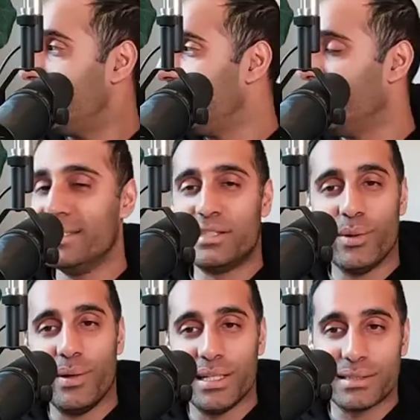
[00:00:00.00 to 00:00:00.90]
and then he's
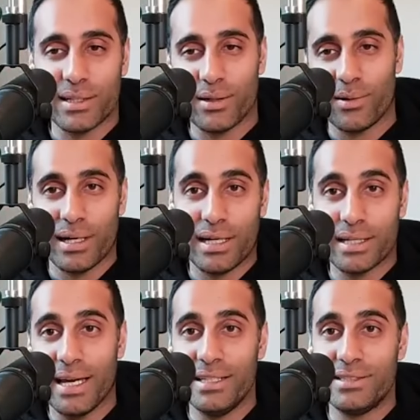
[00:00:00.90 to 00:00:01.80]
doing his Bro. little uh,
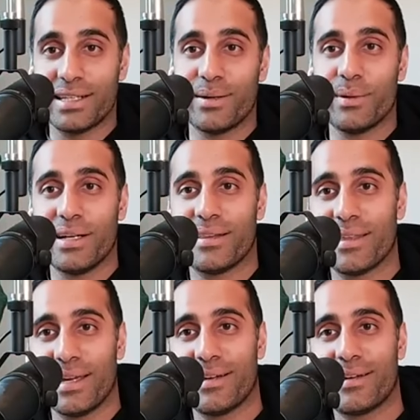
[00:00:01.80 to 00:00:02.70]
getting jiggy with it thing.